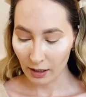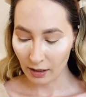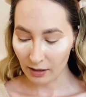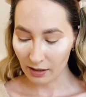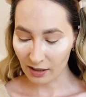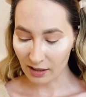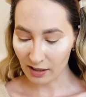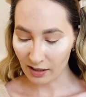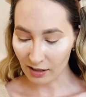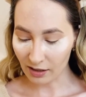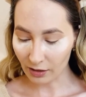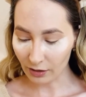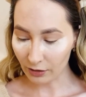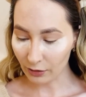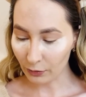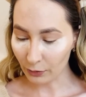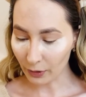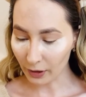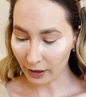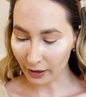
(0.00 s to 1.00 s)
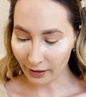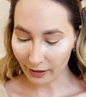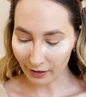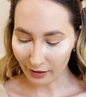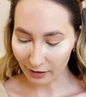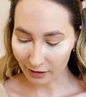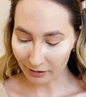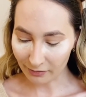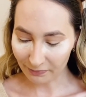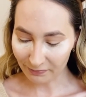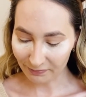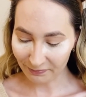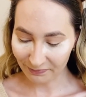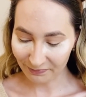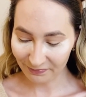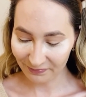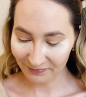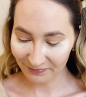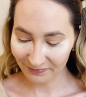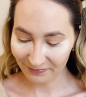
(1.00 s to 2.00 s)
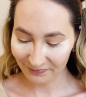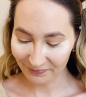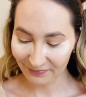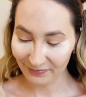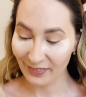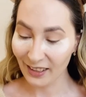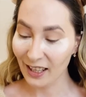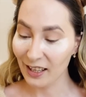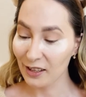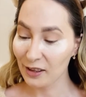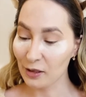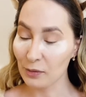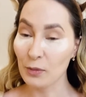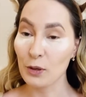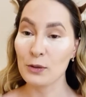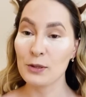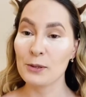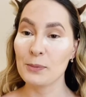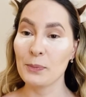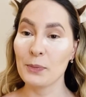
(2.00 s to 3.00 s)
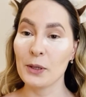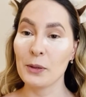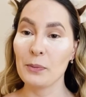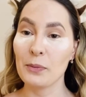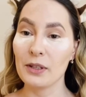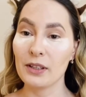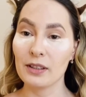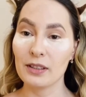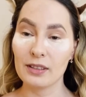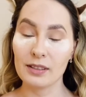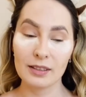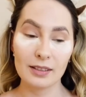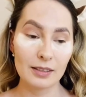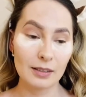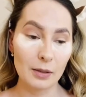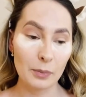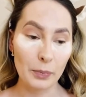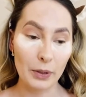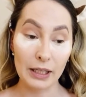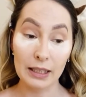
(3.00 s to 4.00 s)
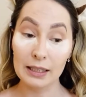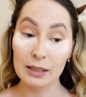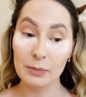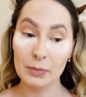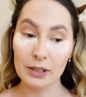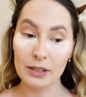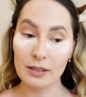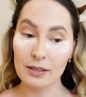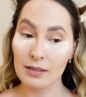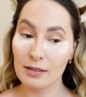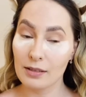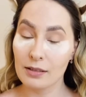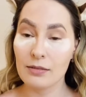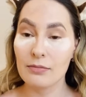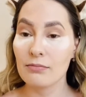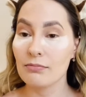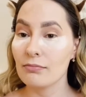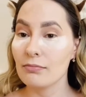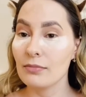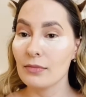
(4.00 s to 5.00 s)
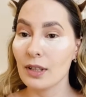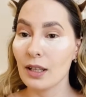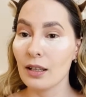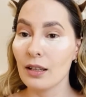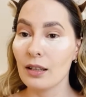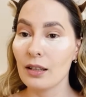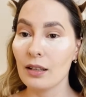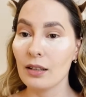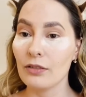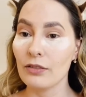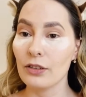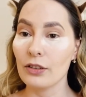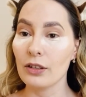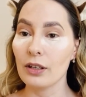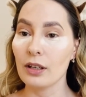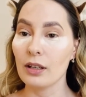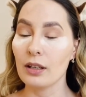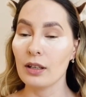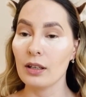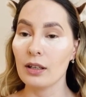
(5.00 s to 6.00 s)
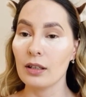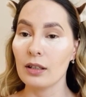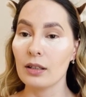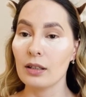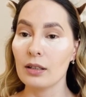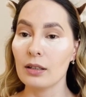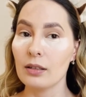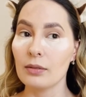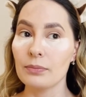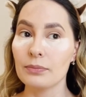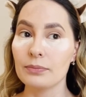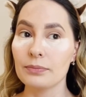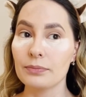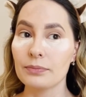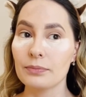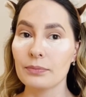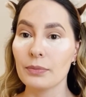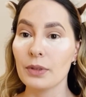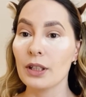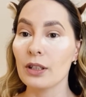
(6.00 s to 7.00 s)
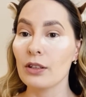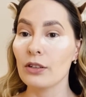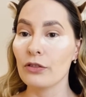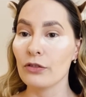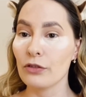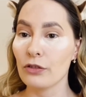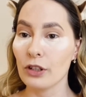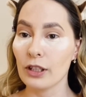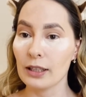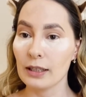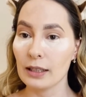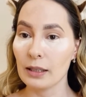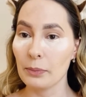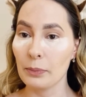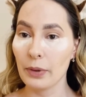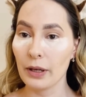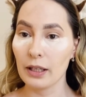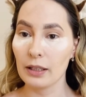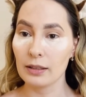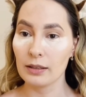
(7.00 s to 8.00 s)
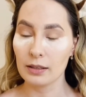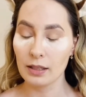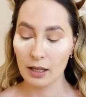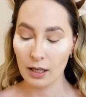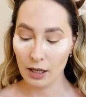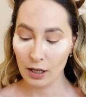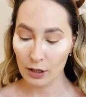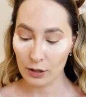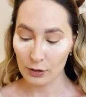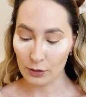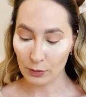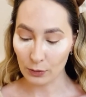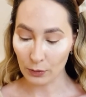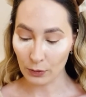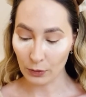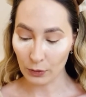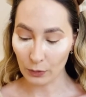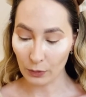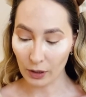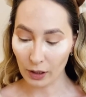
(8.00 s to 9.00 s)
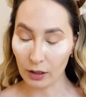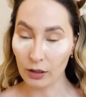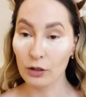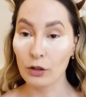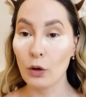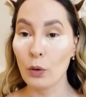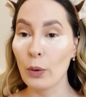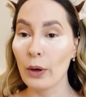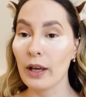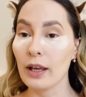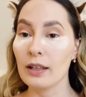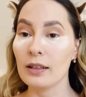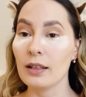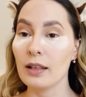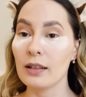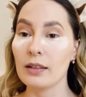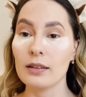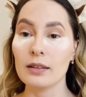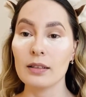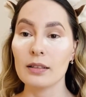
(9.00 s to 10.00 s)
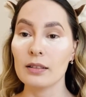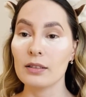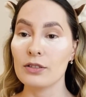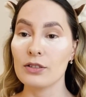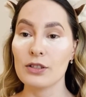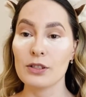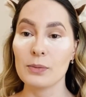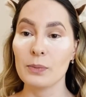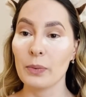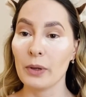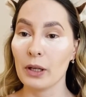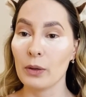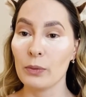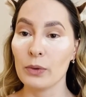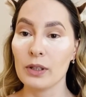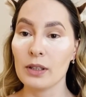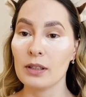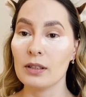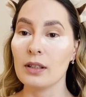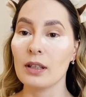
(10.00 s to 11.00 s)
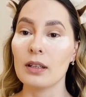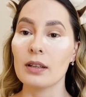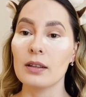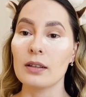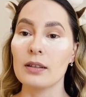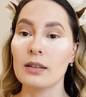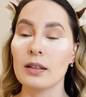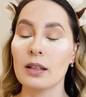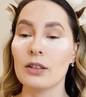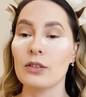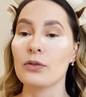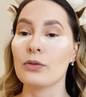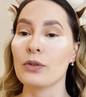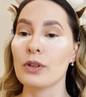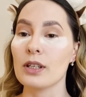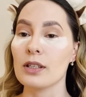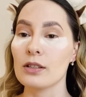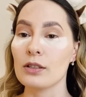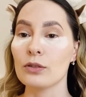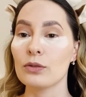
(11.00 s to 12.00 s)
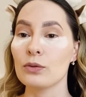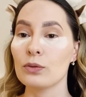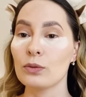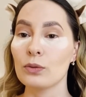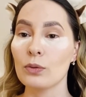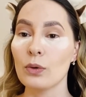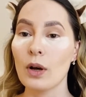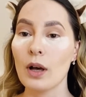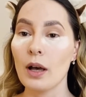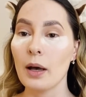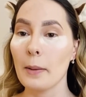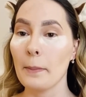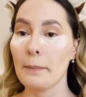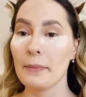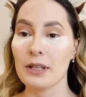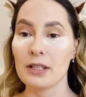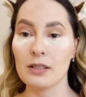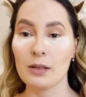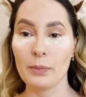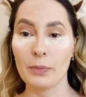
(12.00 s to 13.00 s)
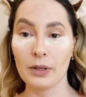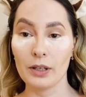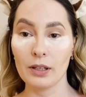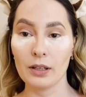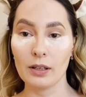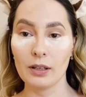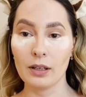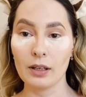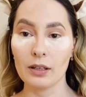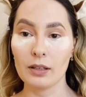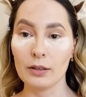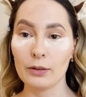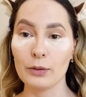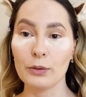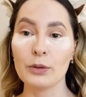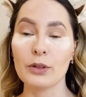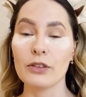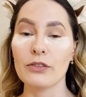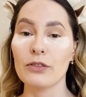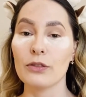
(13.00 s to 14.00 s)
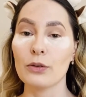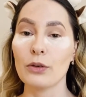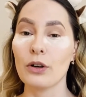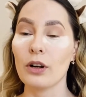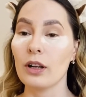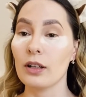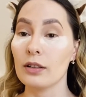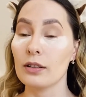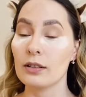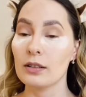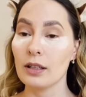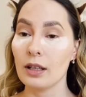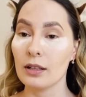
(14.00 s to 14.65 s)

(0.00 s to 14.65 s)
this is not really the most pigmented palette, but it's then a very beginner friendly palette, so you can go ahead and just play with it and not risk to mess up any look if you're not